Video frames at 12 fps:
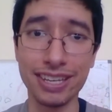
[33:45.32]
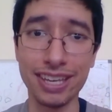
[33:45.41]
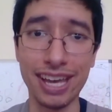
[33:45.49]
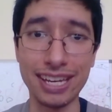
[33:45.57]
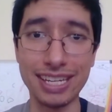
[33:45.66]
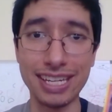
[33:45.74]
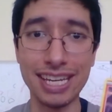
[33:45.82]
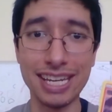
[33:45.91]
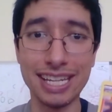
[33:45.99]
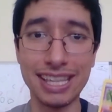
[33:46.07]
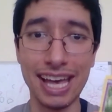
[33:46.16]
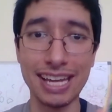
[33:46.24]
I need
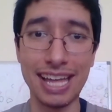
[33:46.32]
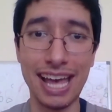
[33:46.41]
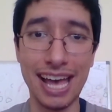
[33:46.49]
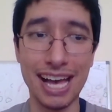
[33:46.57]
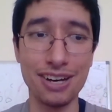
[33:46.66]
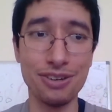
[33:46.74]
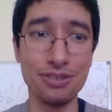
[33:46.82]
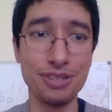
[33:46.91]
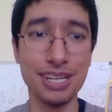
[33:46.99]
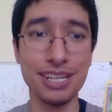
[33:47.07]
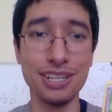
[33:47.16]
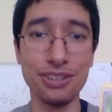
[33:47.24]
that Hound
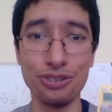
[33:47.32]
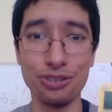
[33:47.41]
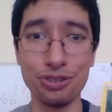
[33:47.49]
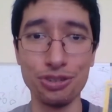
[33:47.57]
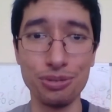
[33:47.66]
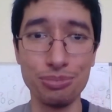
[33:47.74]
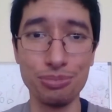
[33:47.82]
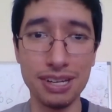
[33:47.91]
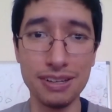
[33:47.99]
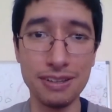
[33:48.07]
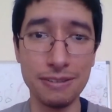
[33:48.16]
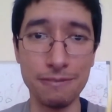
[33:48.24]
Doom
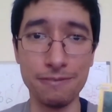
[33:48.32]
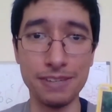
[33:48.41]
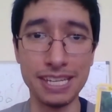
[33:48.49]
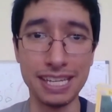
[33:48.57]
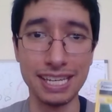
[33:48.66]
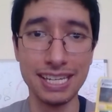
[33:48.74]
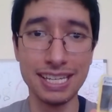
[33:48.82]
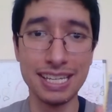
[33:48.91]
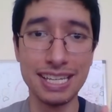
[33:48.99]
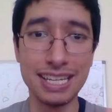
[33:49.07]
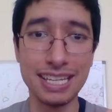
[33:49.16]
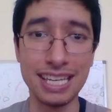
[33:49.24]
V.
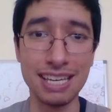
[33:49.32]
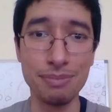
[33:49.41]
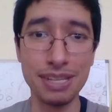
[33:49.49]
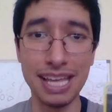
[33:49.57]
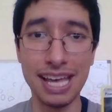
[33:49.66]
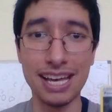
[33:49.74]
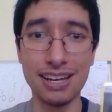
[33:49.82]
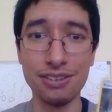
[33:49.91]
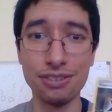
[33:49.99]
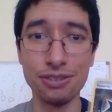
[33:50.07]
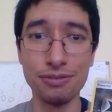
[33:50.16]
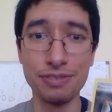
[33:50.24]
Give me that
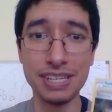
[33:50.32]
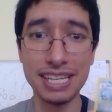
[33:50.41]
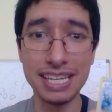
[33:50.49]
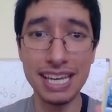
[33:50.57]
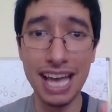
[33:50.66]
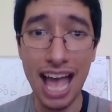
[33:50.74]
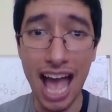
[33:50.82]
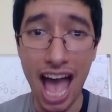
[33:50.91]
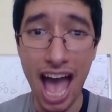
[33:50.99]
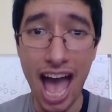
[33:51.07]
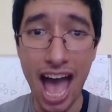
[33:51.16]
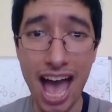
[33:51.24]
Houndoom V.
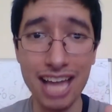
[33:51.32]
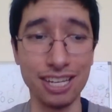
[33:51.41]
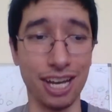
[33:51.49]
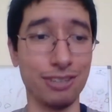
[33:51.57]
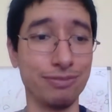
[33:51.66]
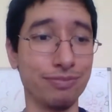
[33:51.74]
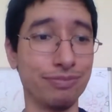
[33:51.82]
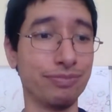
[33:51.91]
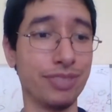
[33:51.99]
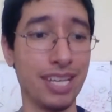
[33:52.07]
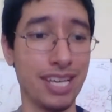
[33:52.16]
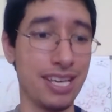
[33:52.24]
No.
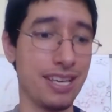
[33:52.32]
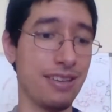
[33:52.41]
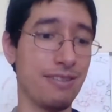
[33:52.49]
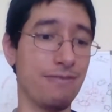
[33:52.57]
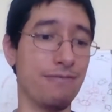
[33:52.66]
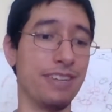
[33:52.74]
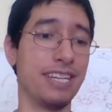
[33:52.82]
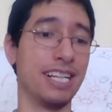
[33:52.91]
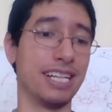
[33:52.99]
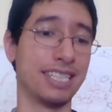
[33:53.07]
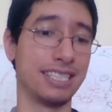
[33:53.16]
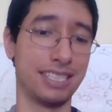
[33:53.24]

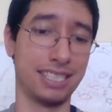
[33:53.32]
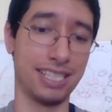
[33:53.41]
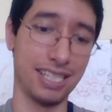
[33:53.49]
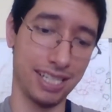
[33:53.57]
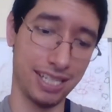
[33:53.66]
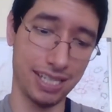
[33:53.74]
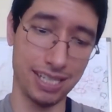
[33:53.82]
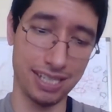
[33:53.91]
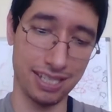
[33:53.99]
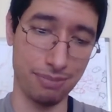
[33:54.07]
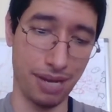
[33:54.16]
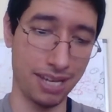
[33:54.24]
Vanilluxe.
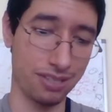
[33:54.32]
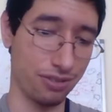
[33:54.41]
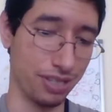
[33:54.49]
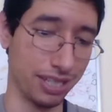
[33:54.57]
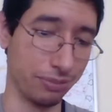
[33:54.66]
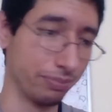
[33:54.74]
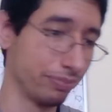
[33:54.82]
Some ice cream.